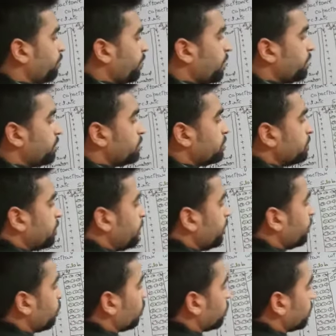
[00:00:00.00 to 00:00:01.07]
field is E
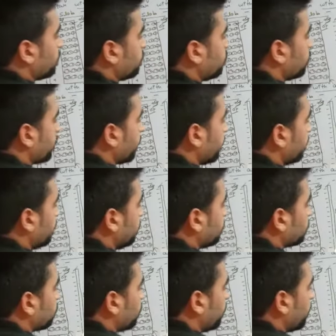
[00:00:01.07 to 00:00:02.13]
naught. Okay.
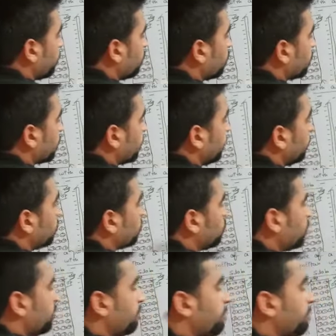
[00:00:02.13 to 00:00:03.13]
So E naught into D